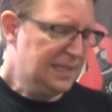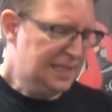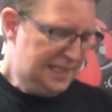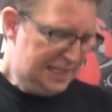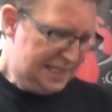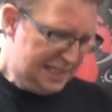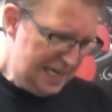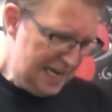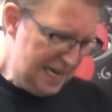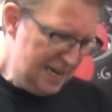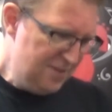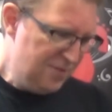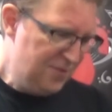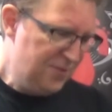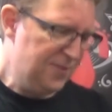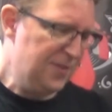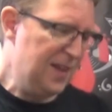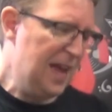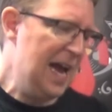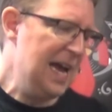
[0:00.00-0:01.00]

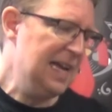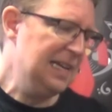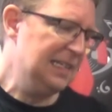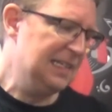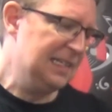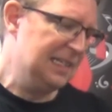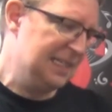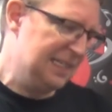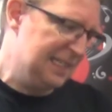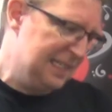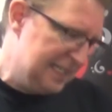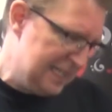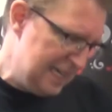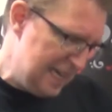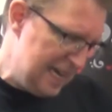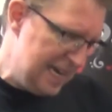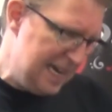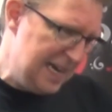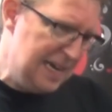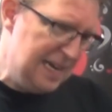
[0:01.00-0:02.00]
D flat,
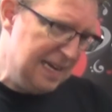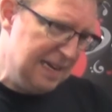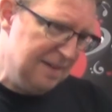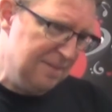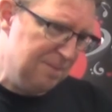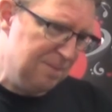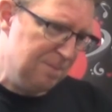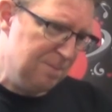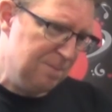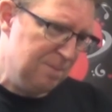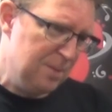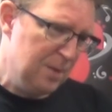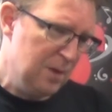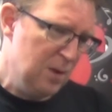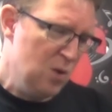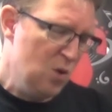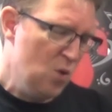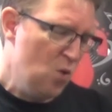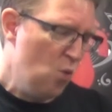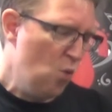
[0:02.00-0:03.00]
C.
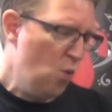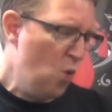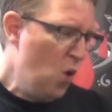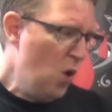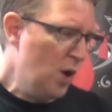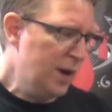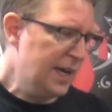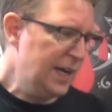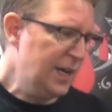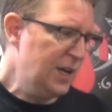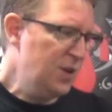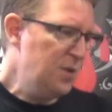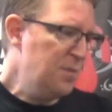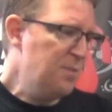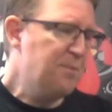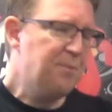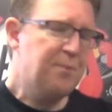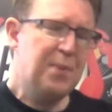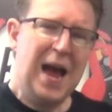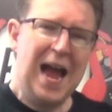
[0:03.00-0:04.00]
Walking
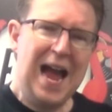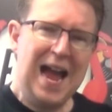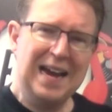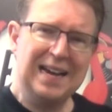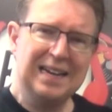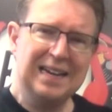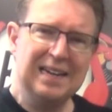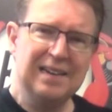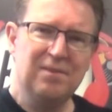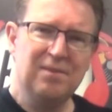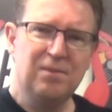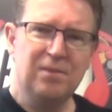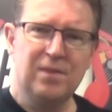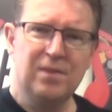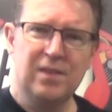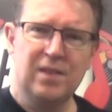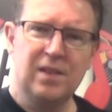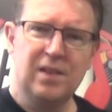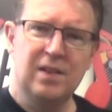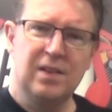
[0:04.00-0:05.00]
you back
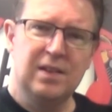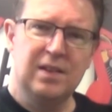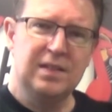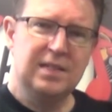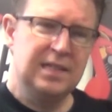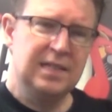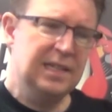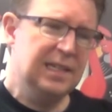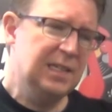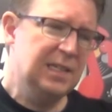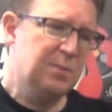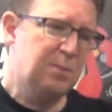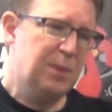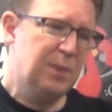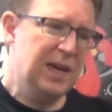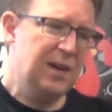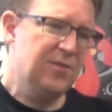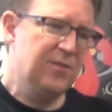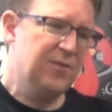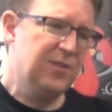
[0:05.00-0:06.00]
to this
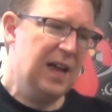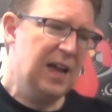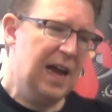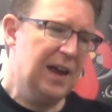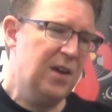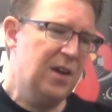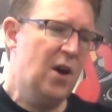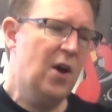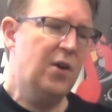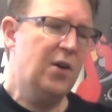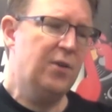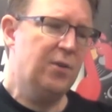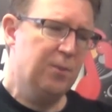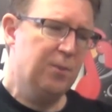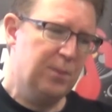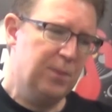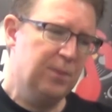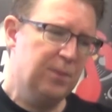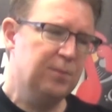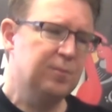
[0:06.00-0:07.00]
B flat note.
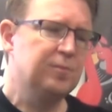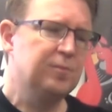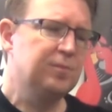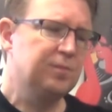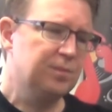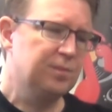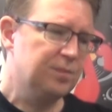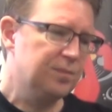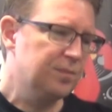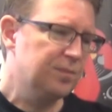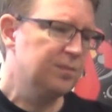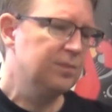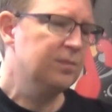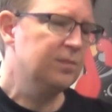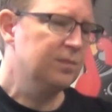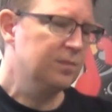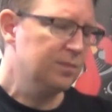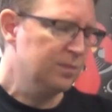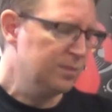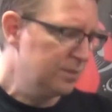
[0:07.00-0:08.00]

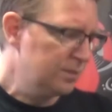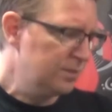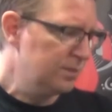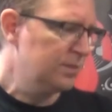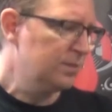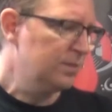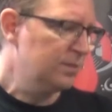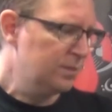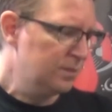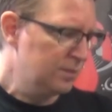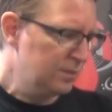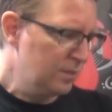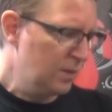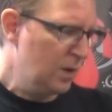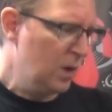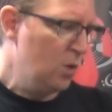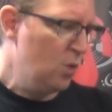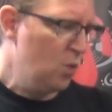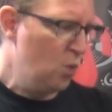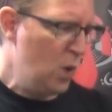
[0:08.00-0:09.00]

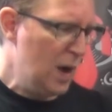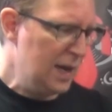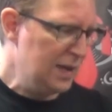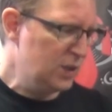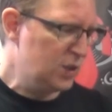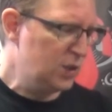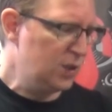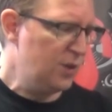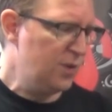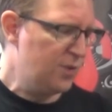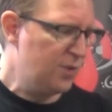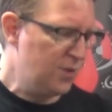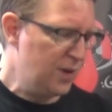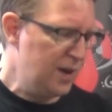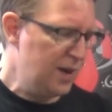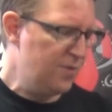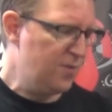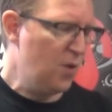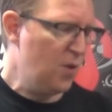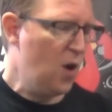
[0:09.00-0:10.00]
1, 2,
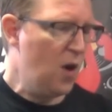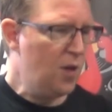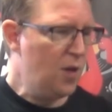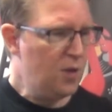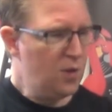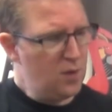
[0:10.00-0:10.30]
3, 4.